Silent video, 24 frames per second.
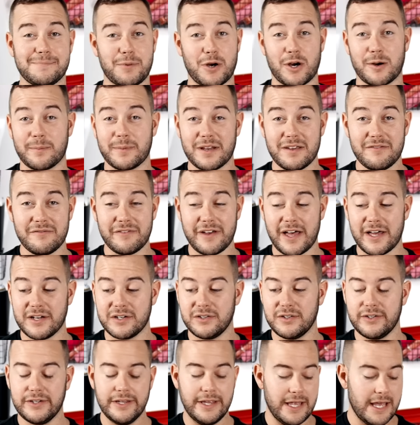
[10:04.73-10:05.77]
permanent
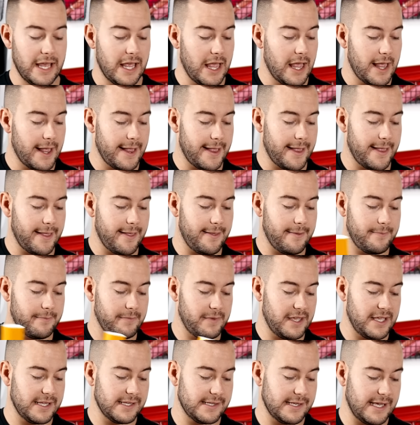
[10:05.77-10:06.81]
vinyl. Um,
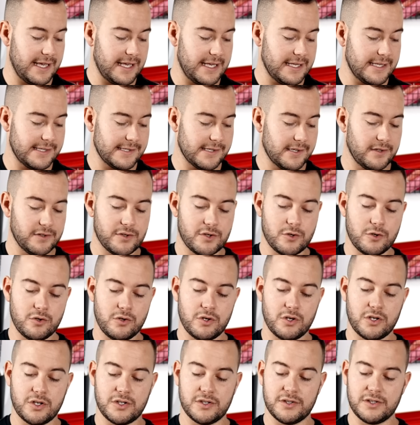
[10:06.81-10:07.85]
it is a
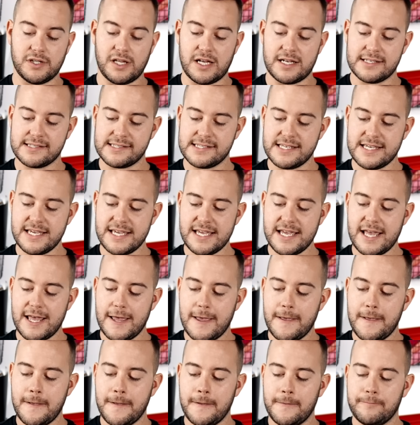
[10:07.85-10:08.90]
little glossy,
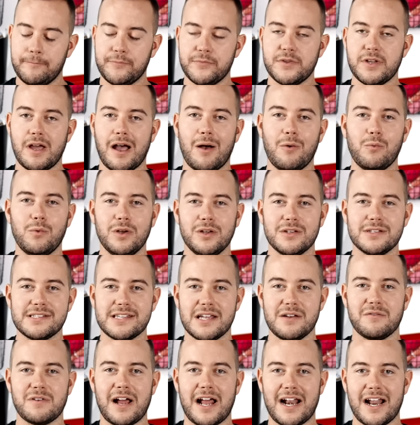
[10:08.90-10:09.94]
now I will
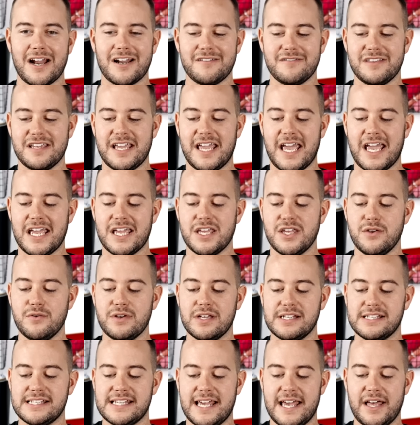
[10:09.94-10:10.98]
say right out of the gate, you
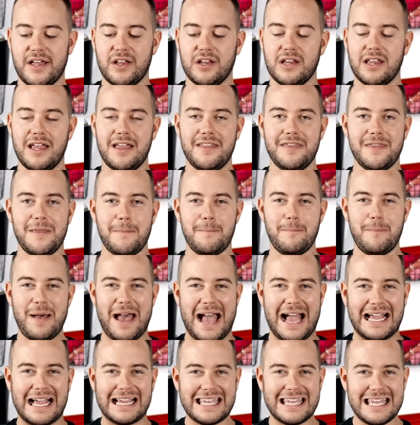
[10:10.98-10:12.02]
can tell the
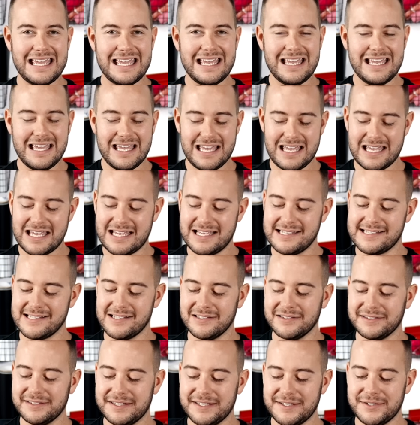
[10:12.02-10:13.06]
backing is a
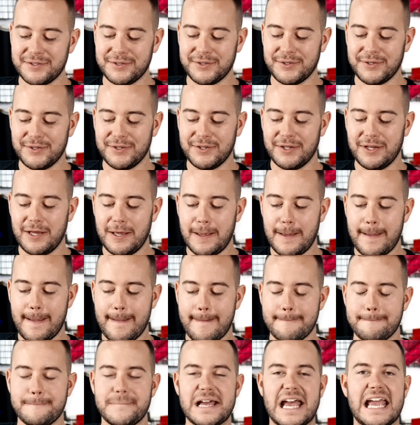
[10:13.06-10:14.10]
little
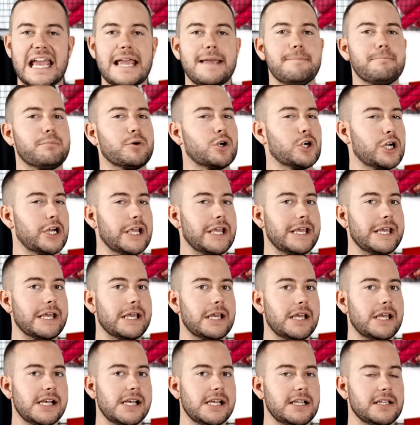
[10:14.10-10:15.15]
papery.
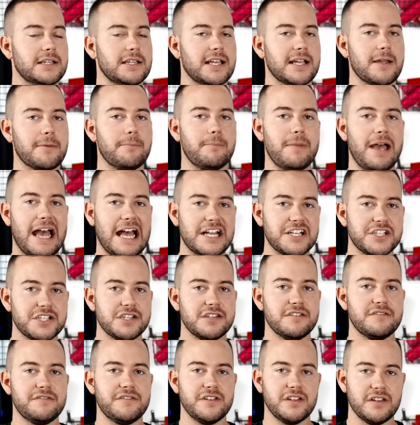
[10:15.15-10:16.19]
Like imagine the
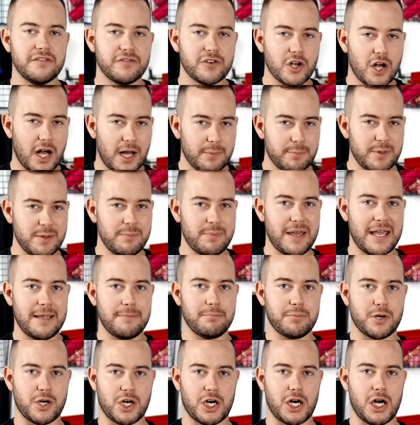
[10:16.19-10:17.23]
feel of copy
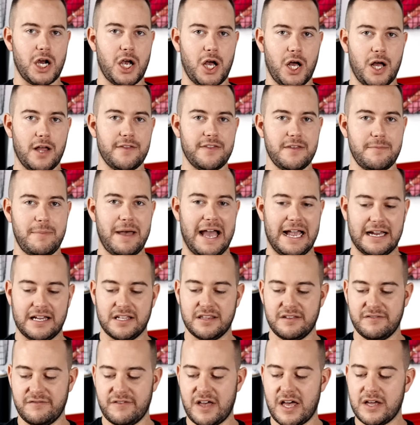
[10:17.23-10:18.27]
paper on the back of
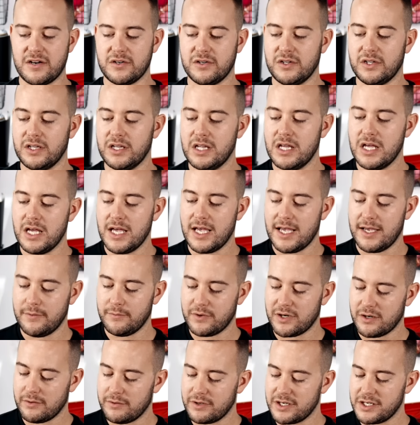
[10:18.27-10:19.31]
the vinyl. And what
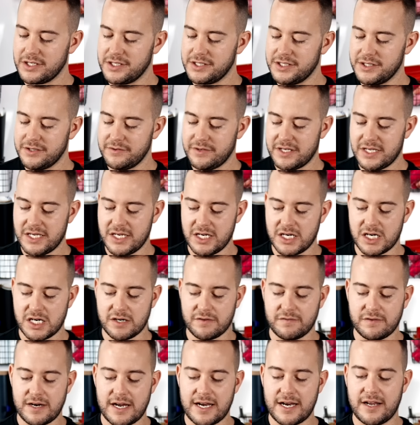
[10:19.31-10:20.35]
I wanna do here
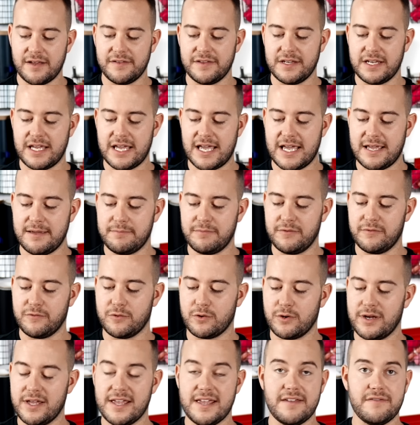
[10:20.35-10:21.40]
right out of the gate before
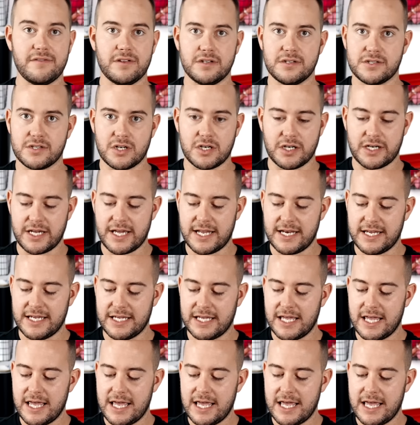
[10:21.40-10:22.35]
we even start cutting